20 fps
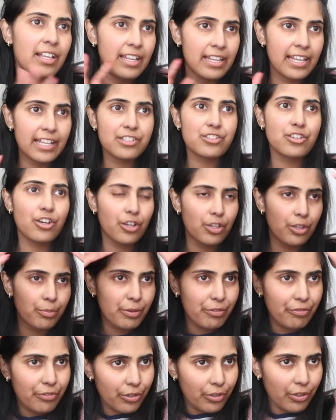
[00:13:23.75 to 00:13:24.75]
Let's go
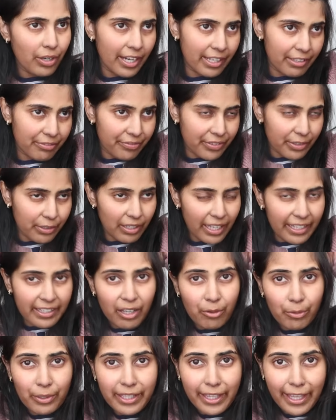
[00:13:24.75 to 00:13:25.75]
before I feel like
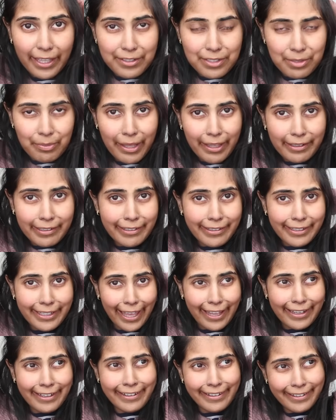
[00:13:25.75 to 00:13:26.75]
I want to get into bed
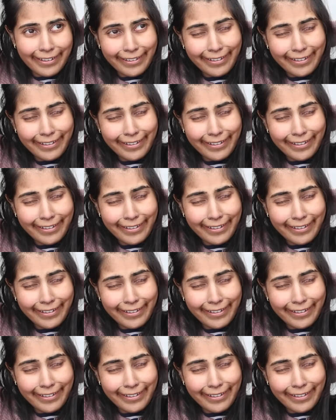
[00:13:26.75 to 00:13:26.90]
again.